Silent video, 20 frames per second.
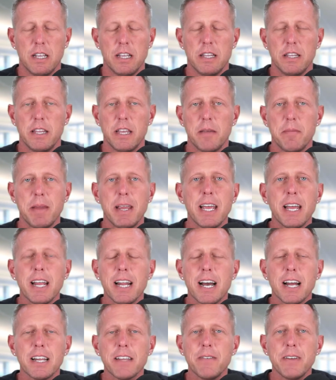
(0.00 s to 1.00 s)
they may
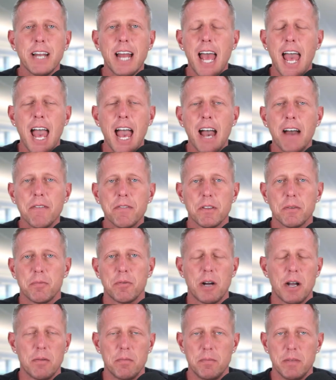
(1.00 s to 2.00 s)
not even have the
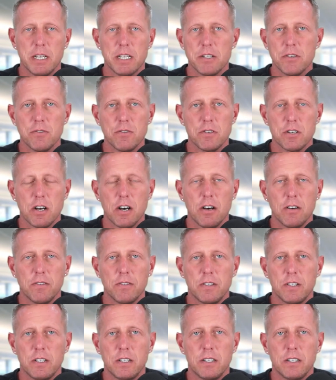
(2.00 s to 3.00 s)
problem that you
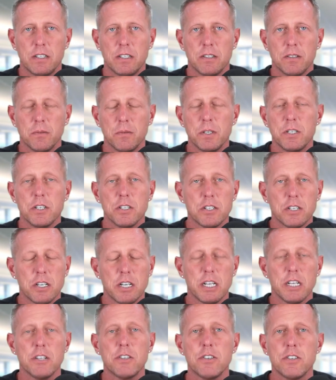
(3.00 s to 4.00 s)
solve, which is
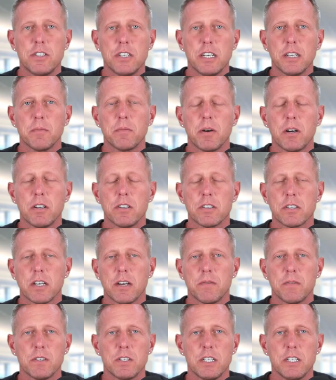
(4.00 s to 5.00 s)
an interesting part of this
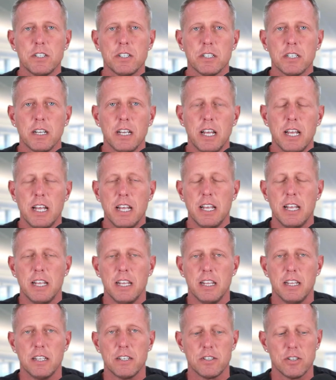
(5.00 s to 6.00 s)
conversation.
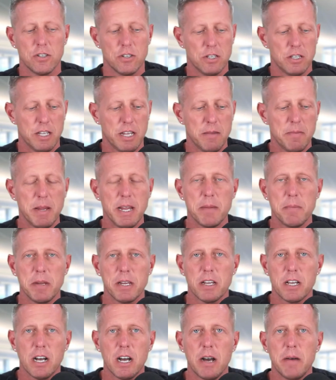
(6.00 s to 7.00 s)
So they may
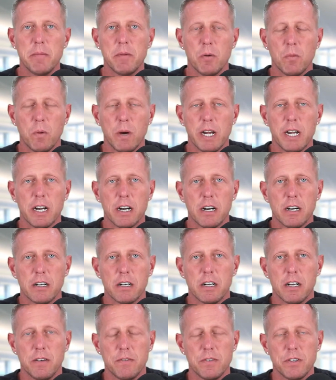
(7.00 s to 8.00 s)
become
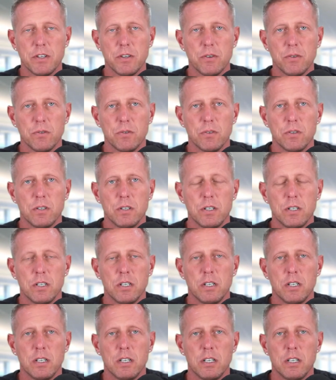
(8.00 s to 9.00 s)
aware of you
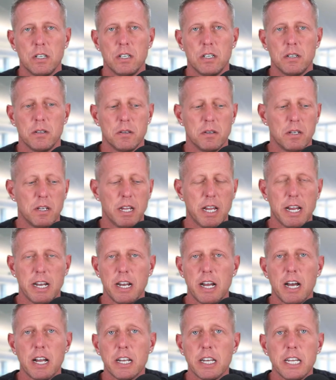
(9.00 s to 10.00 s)
and
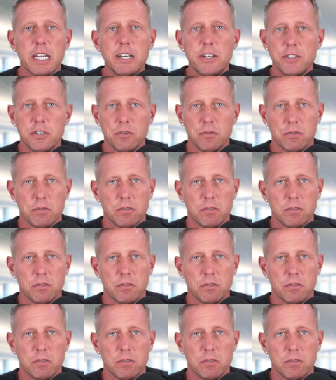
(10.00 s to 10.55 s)
not need you.